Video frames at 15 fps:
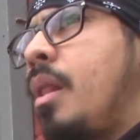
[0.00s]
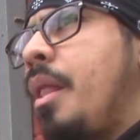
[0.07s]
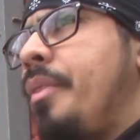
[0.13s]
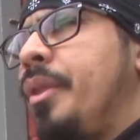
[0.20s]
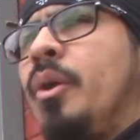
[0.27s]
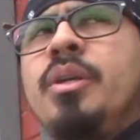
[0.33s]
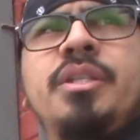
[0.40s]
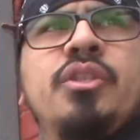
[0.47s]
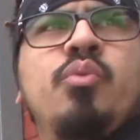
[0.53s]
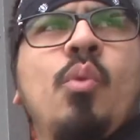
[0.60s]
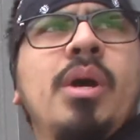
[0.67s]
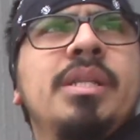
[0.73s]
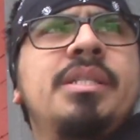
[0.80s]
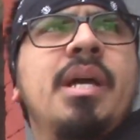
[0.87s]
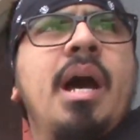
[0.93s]
there was this
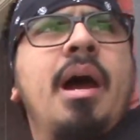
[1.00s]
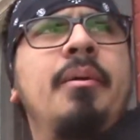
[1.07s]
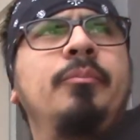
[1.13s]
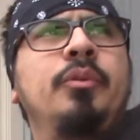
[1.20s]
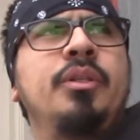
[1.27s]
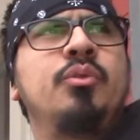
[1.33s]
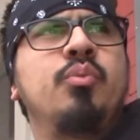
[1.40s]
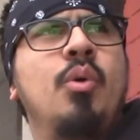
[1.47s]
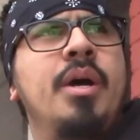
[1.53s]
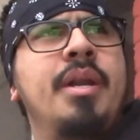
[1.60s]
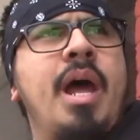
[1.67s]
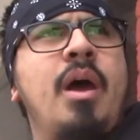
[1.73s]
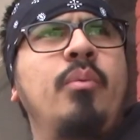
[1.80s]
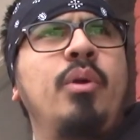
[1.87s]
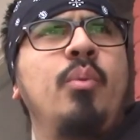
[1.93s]
one
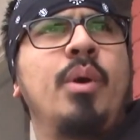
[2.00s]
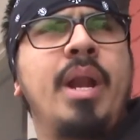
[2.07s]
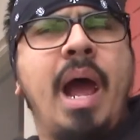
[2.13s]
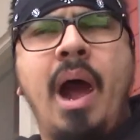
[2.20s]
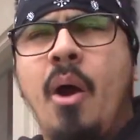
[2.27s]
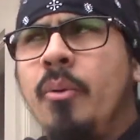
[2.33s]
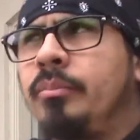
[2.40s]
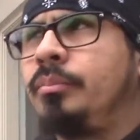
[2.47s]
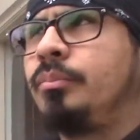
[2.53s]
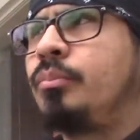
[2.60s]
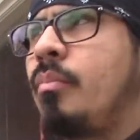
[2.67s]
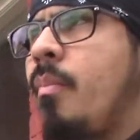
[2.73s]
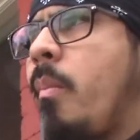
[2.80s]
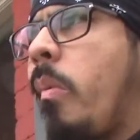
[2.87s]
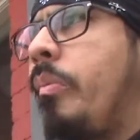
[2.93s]
night we went out,
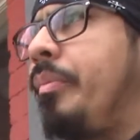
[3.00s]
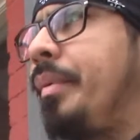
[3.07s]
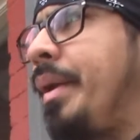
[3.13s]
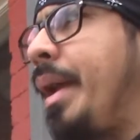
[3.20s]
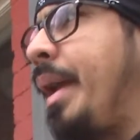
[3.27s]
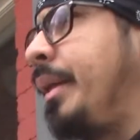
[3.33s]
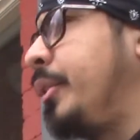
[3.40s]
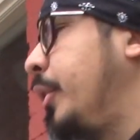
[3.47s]
and the